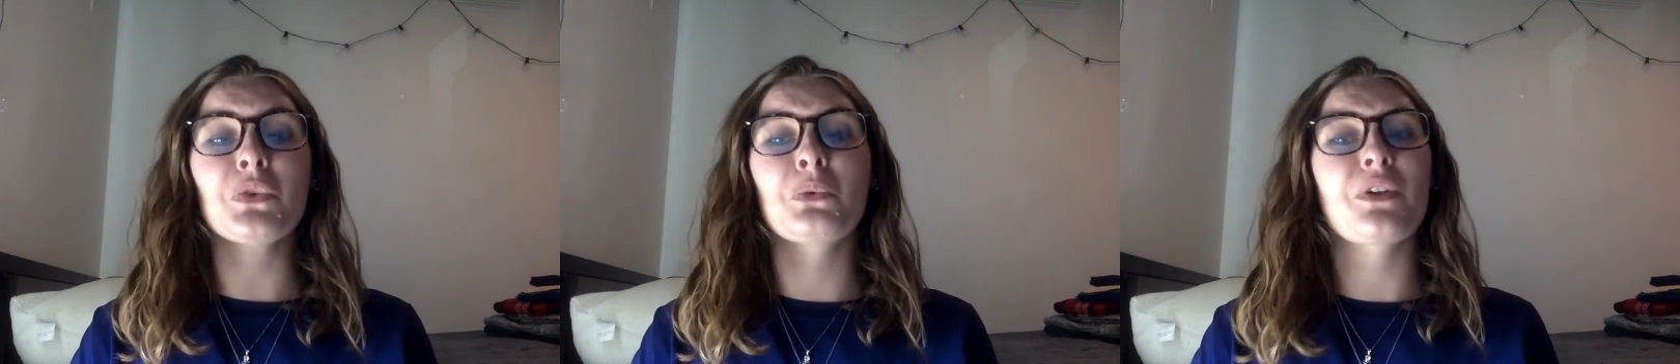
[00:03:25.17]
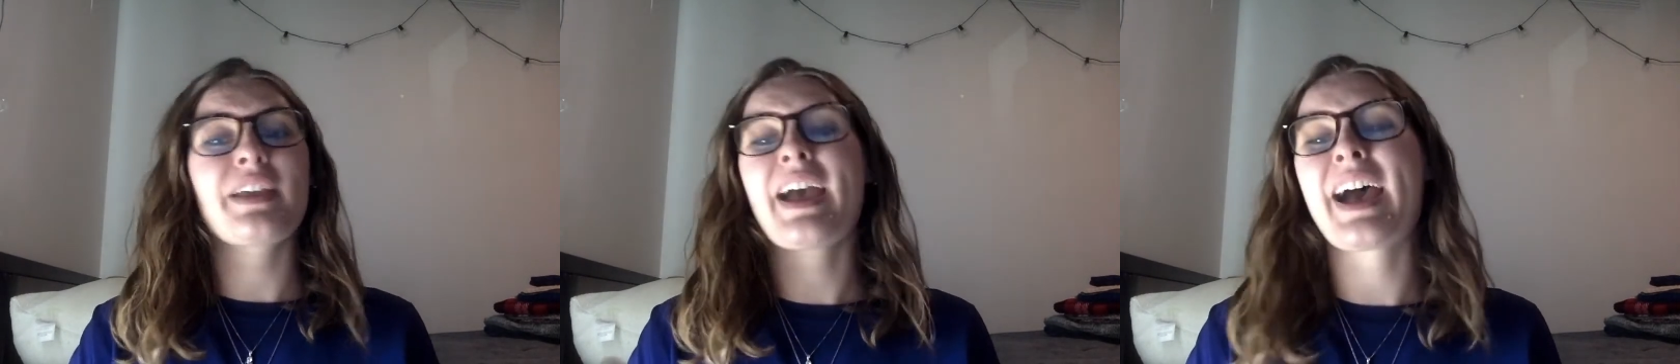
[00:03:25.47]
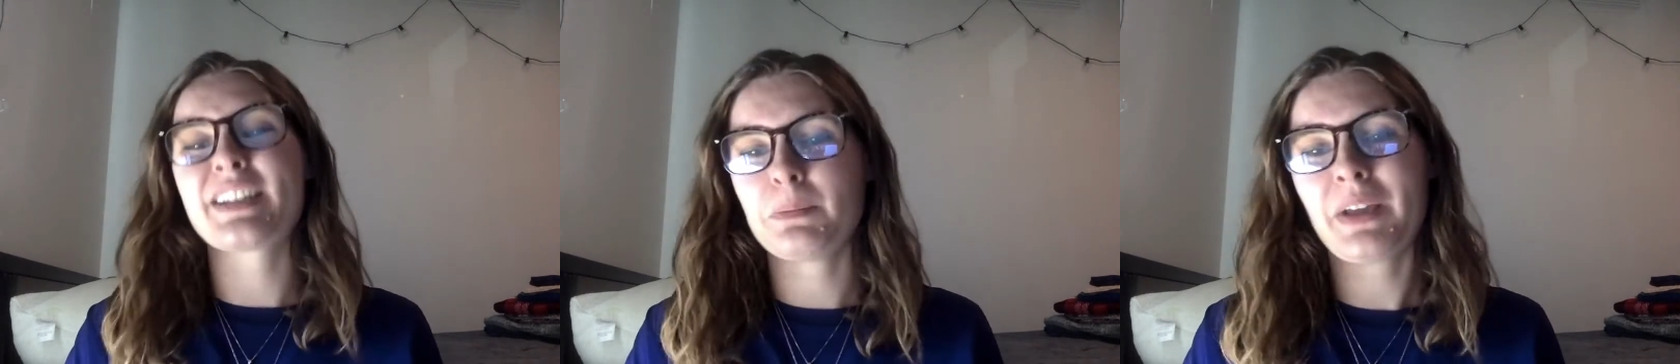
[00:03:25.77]
Well, they
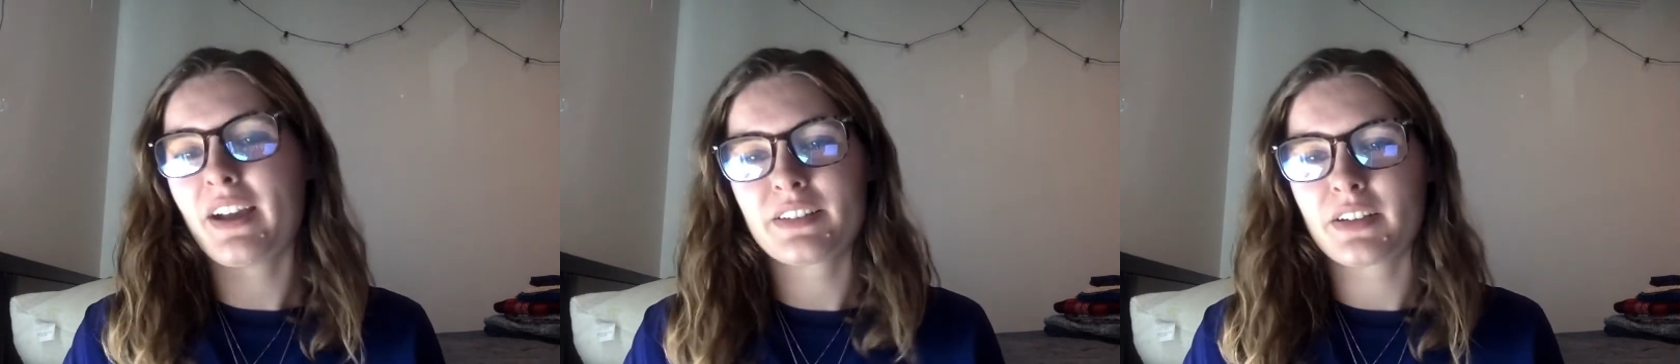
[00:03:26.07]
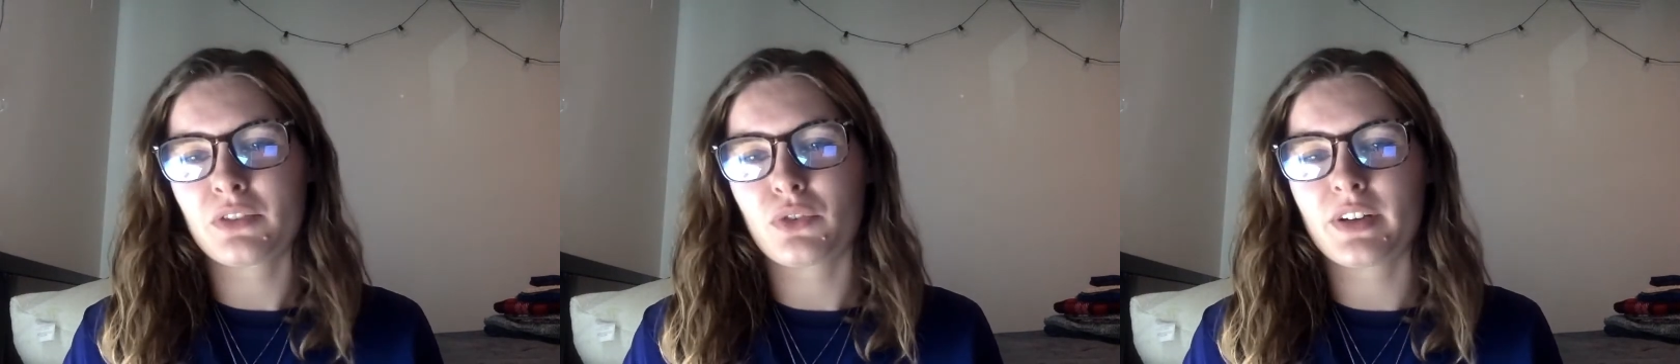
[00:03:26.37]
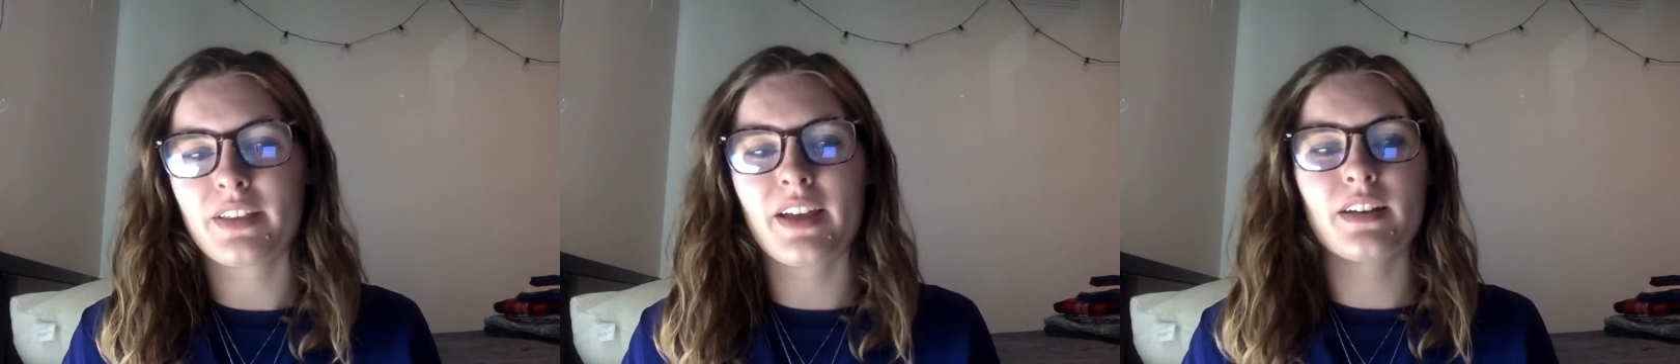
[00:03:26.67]
had to be asking for it
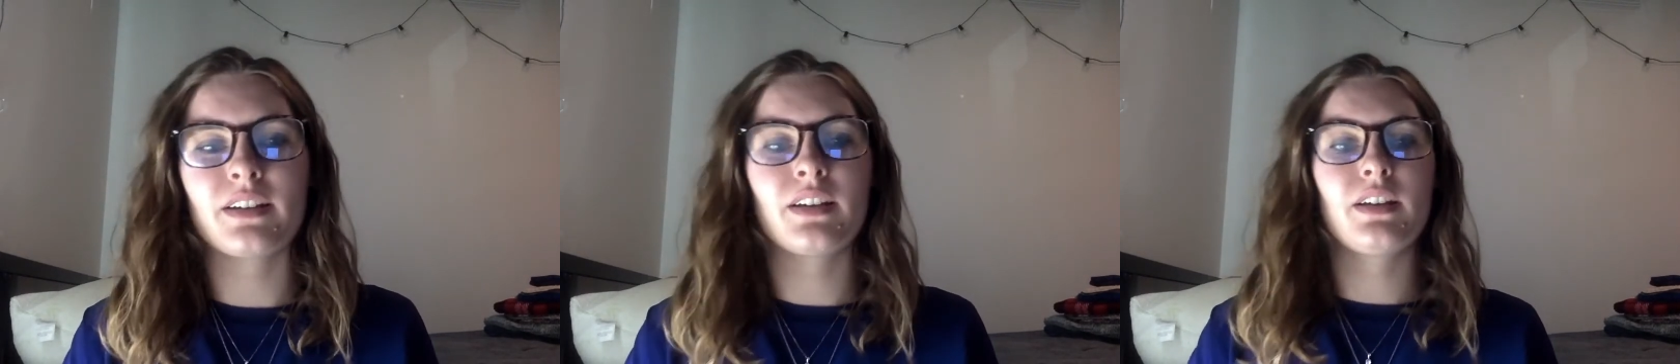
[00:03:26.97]
then.